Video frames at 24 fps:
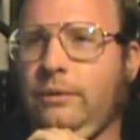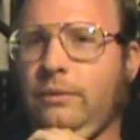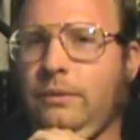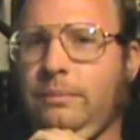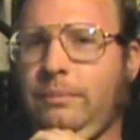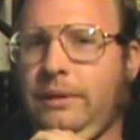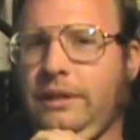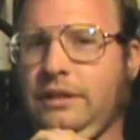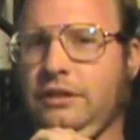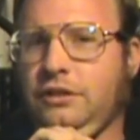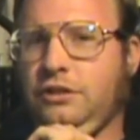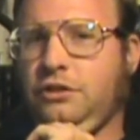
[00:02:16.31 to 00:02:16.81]
would
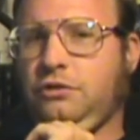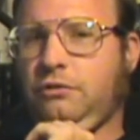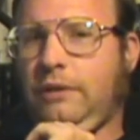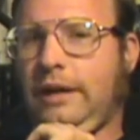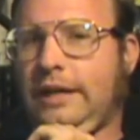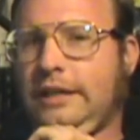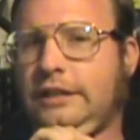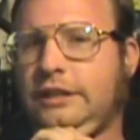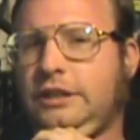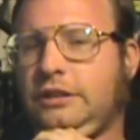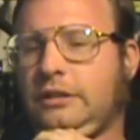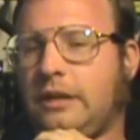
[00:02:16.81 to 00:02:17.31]
be the
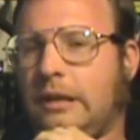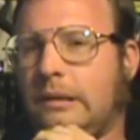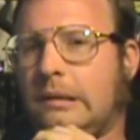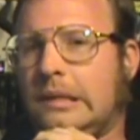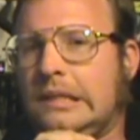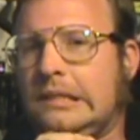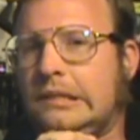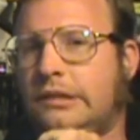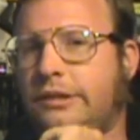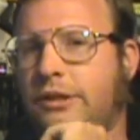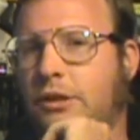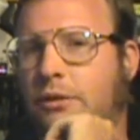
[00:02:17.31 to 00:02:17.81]
Shrike, she
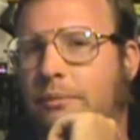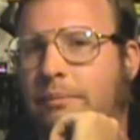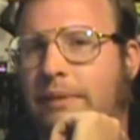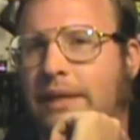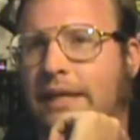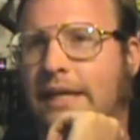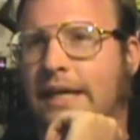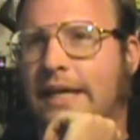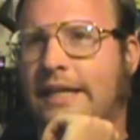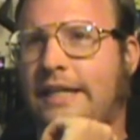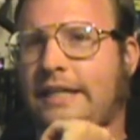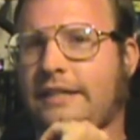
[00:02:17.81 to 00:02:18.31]
she would
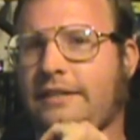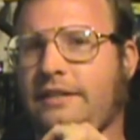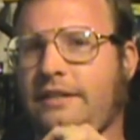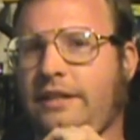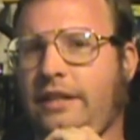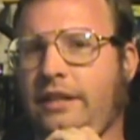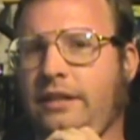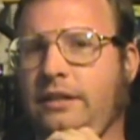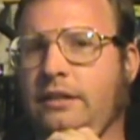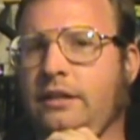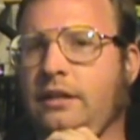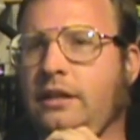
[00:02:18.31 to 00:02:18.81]
be I guess
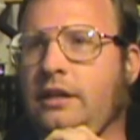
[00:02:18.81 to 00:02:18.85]
the